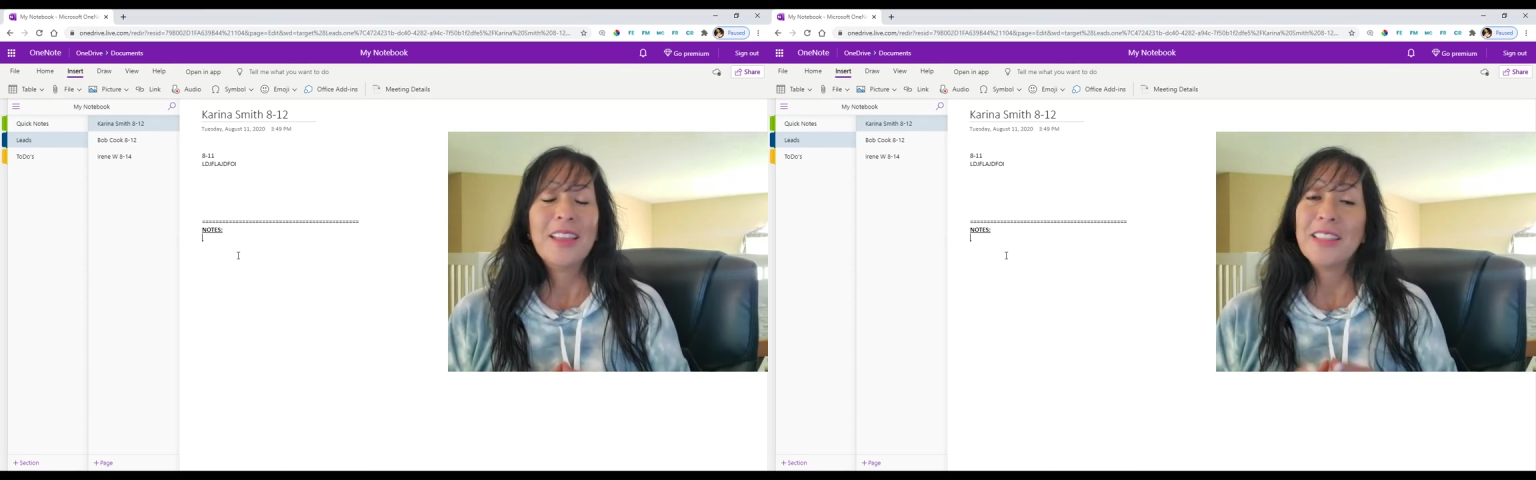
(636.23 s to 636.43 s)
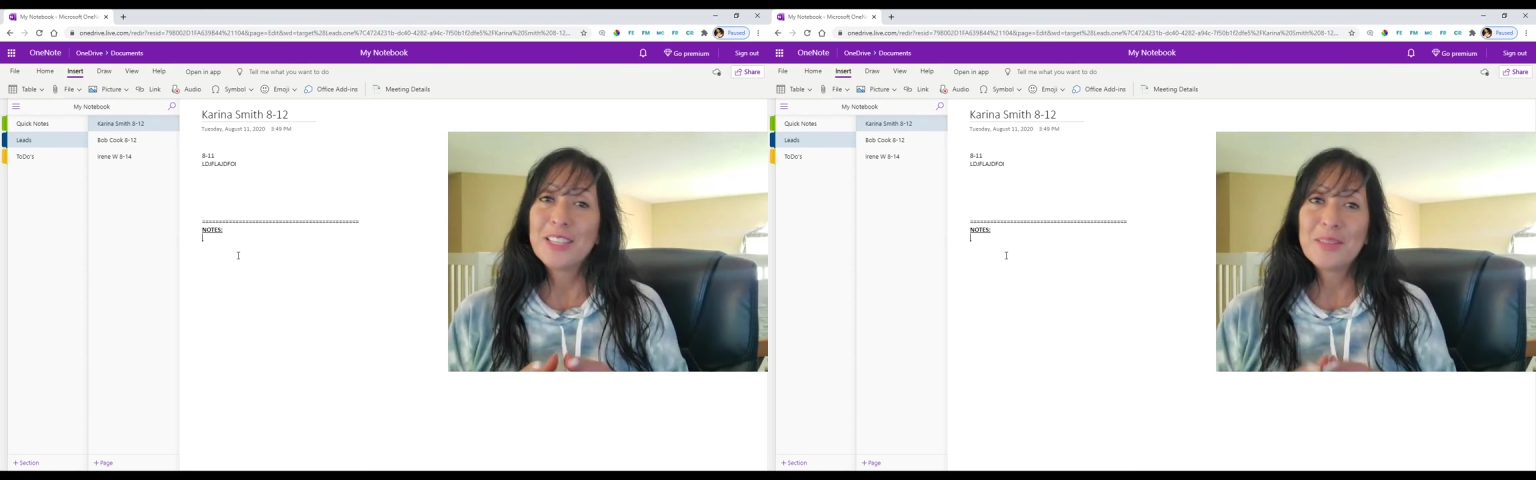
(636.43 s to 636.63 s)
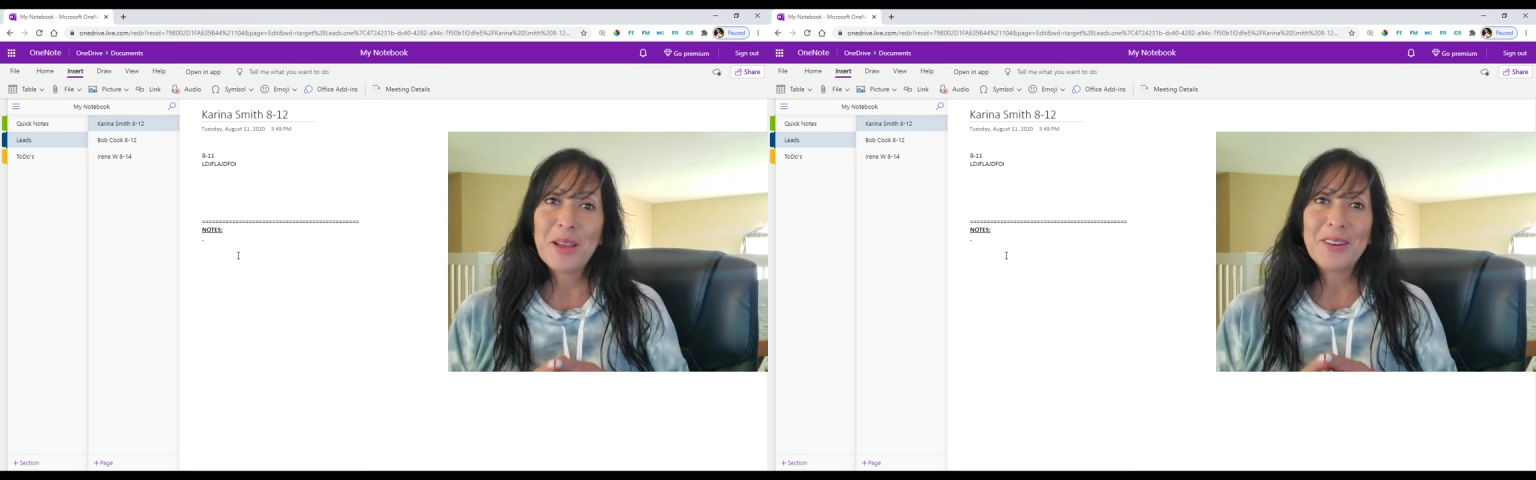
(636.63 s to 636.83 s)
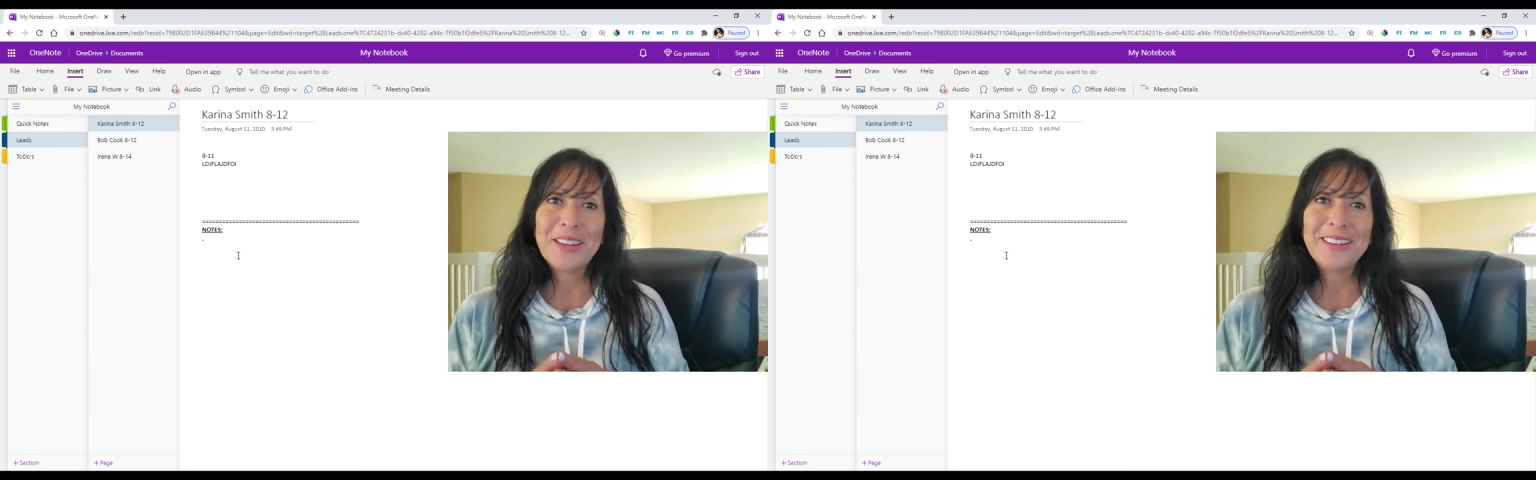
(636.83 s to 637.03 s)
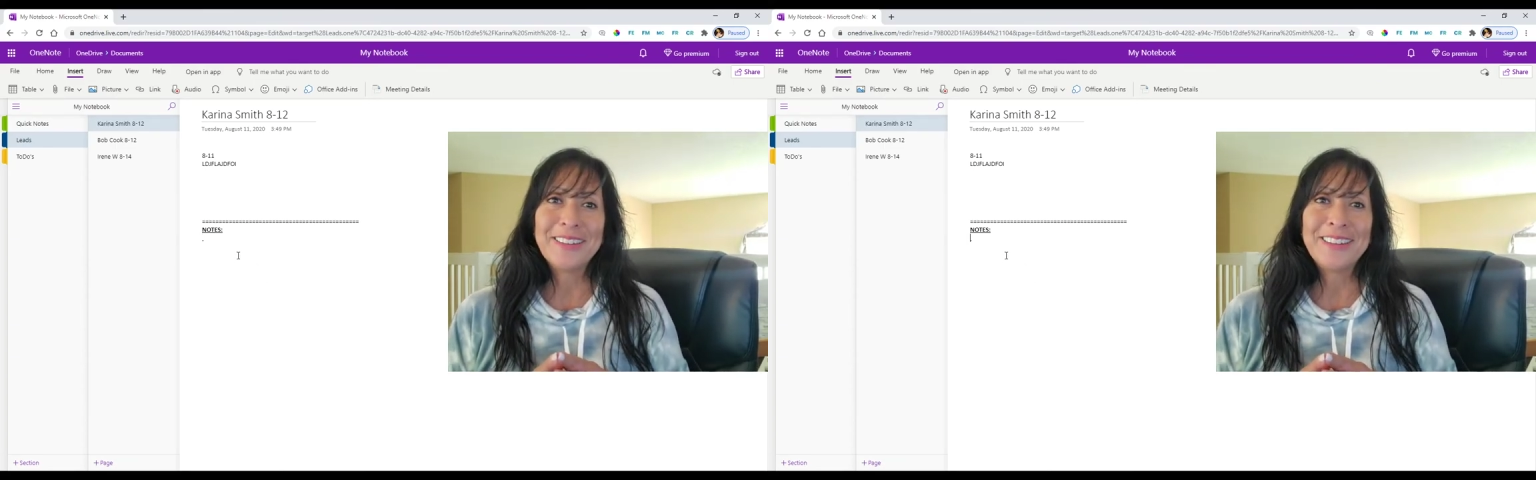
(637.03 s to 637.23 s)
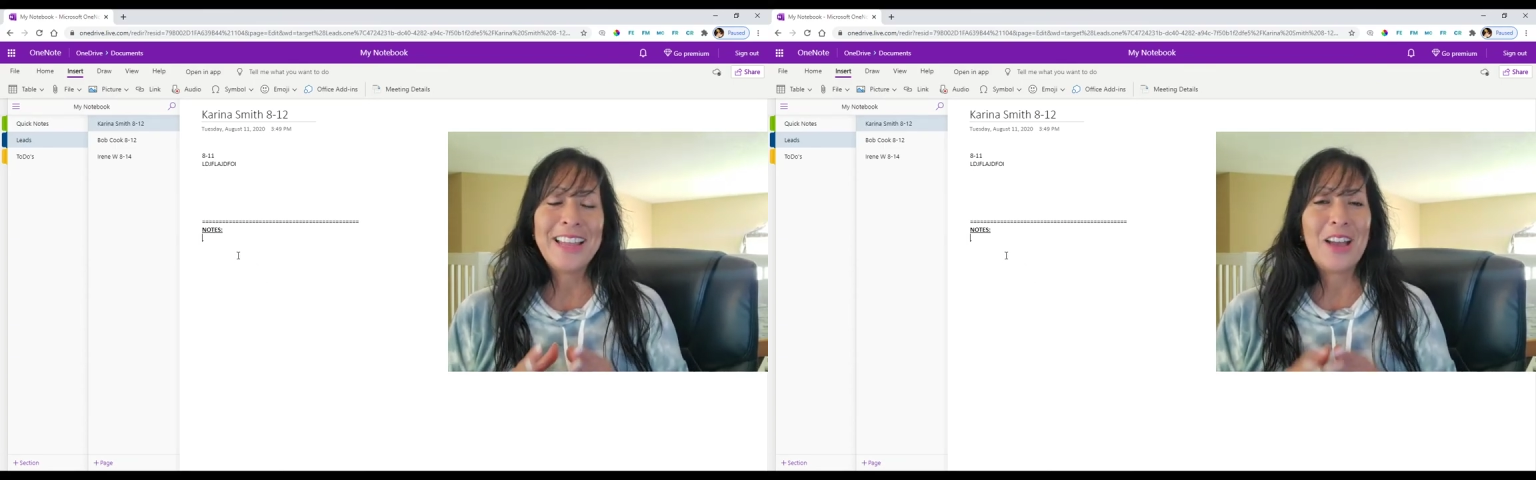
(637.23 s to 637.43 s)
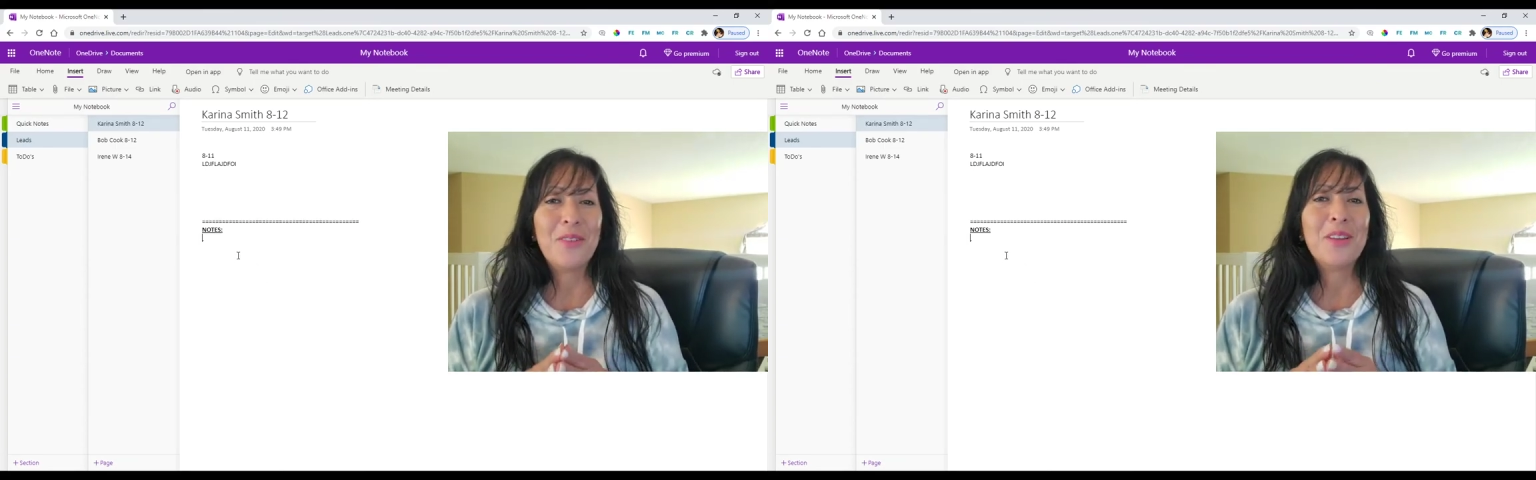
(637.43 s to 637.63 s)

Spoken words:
And that's about it. Now,